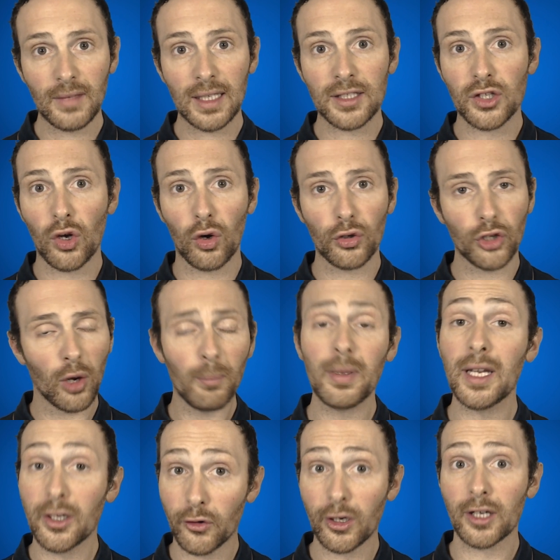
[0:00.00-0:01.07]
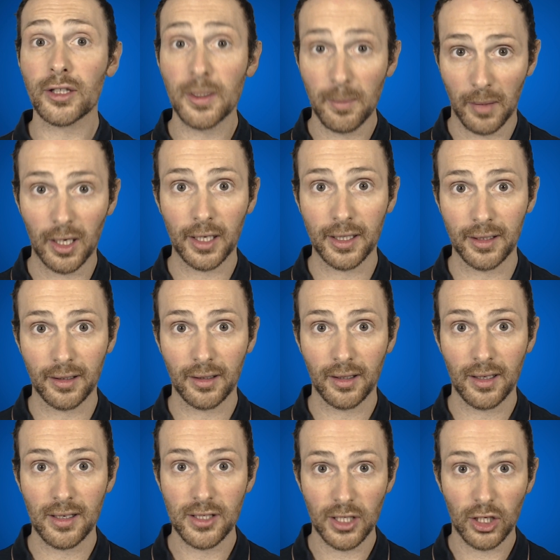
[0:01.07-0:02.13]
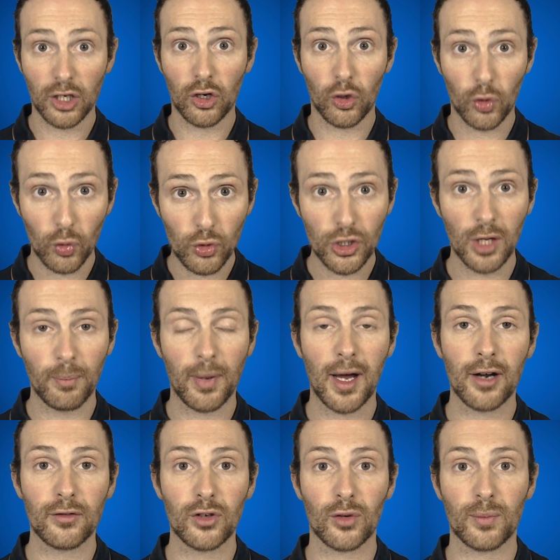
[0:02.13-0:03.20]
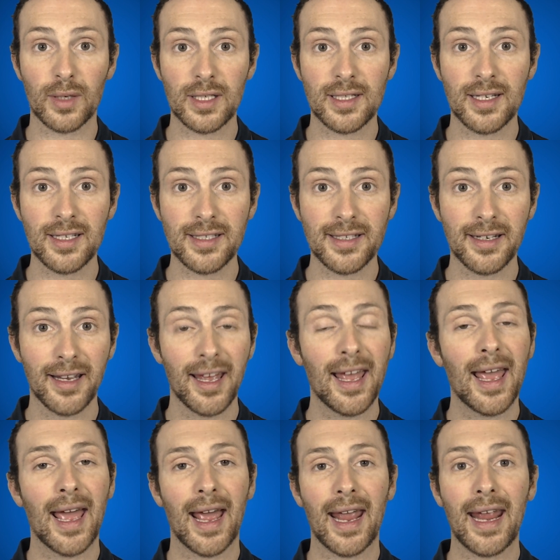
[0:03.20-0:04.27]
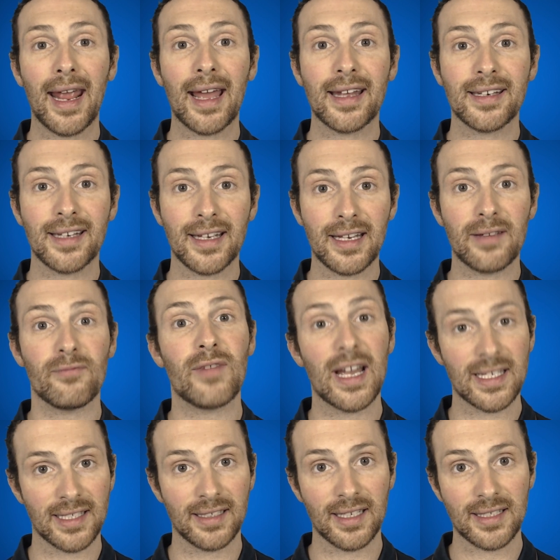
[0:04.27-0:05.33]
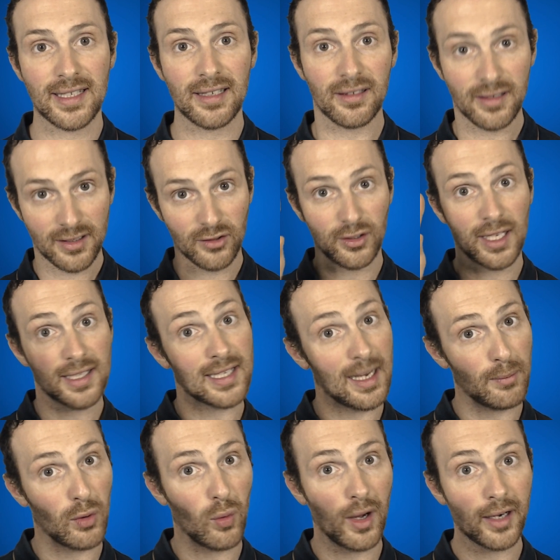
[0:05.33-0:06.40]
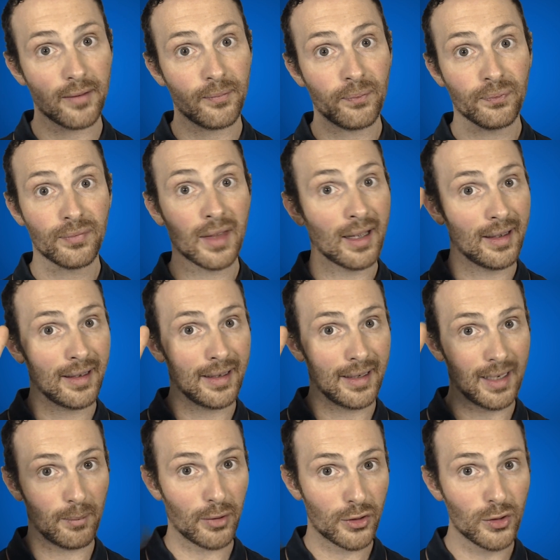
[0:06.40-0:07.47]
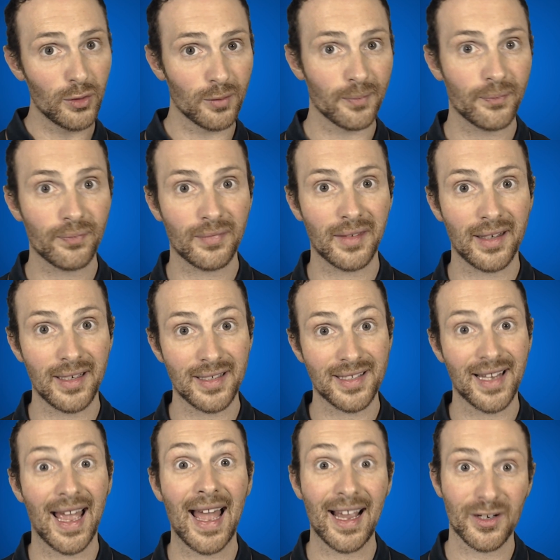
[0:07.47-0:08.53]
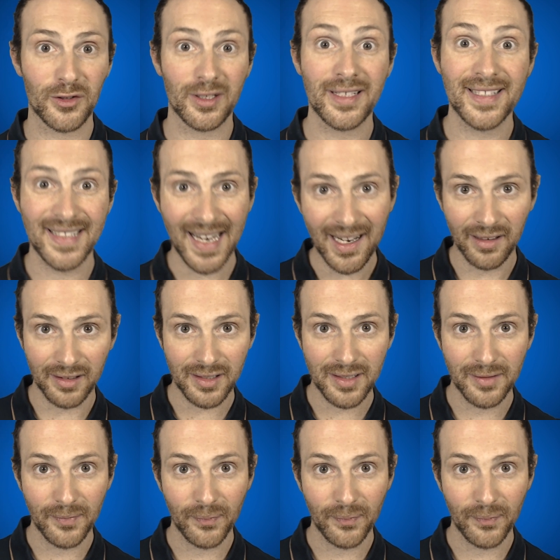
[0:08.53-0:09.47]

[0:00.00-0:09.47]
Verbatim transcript: So don't be ignorant in marketing. It's a crucial part of your business, and invest in the skills. So that's number one. Number two is actually sales.